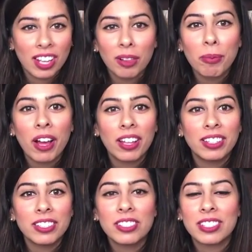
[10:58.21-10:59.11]
nail
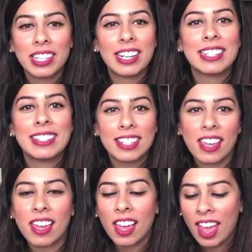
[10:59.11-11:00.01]
polish that I
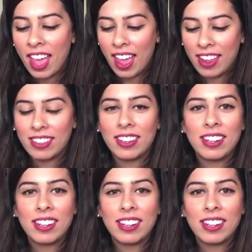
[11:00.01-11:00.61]
see, and